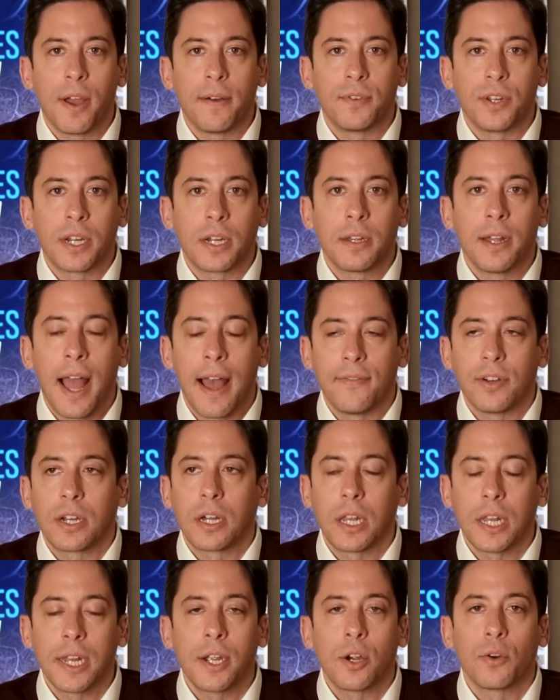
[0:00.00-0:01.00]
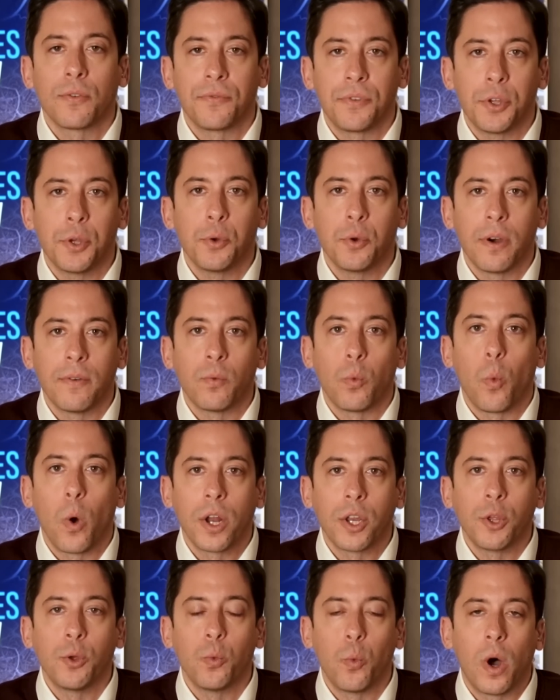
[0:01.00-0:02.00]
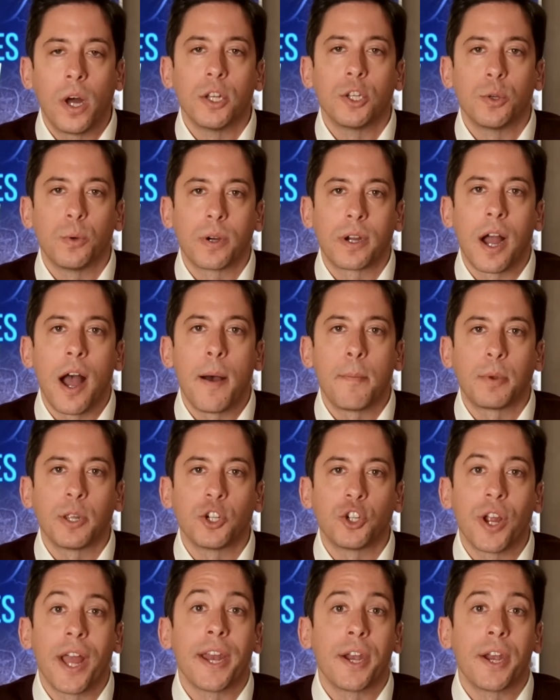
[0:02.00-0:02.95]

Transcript: you have to have a clear view of what you want to accomplish.